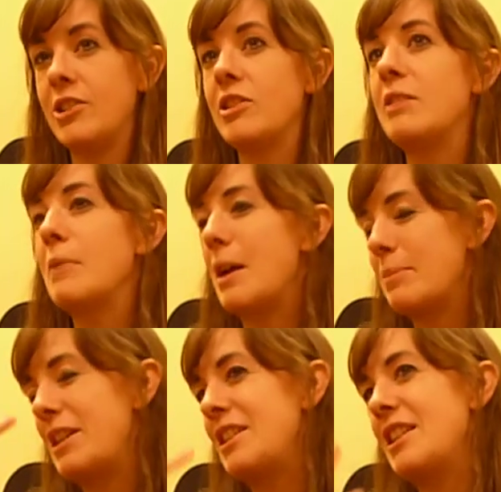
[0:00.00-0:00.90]
You see my
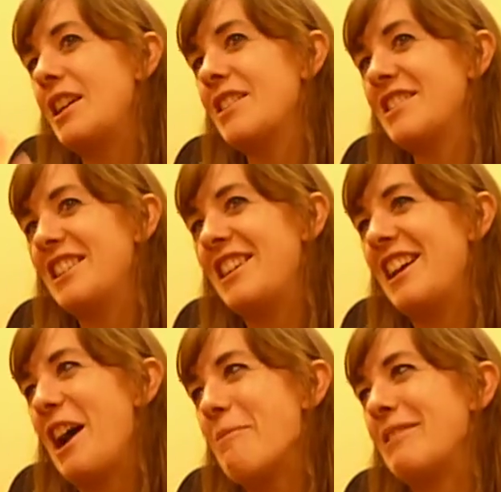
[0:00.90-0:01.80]

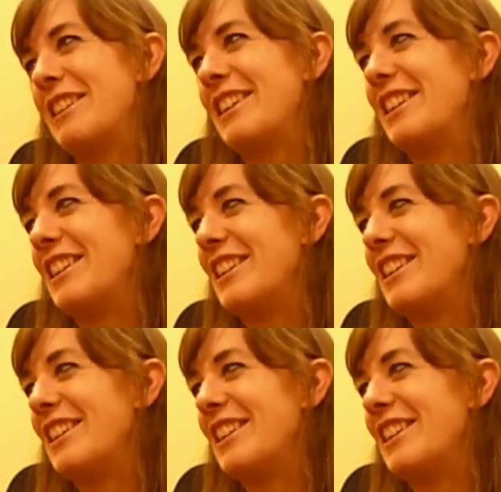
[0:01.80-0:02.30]
PTSD happening.